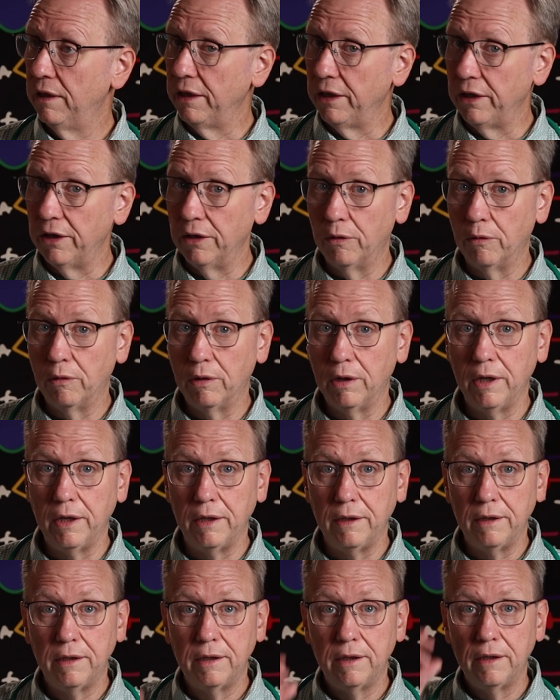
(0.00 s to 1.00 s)
You know
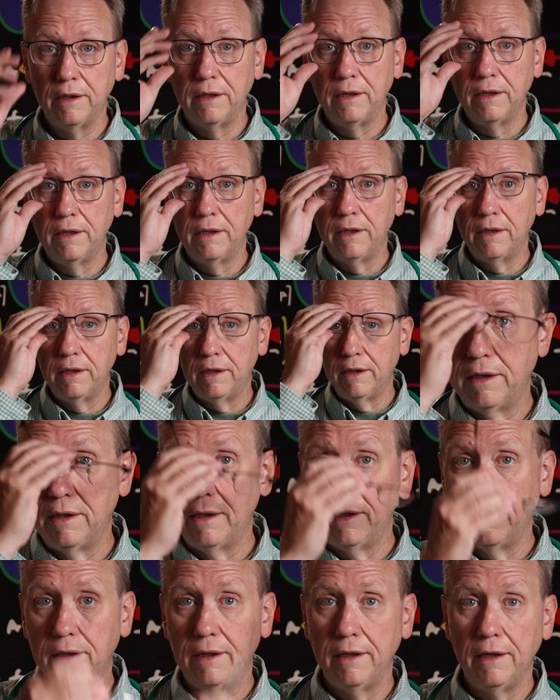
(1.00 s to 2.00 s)
what?
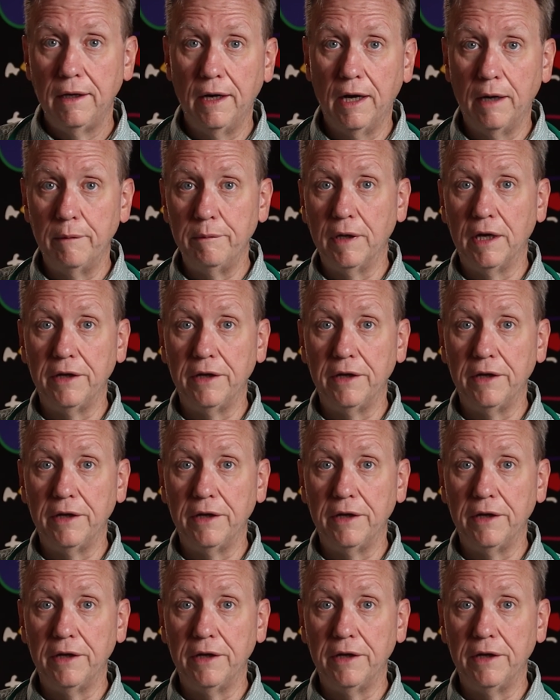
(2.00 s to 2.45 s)
I'm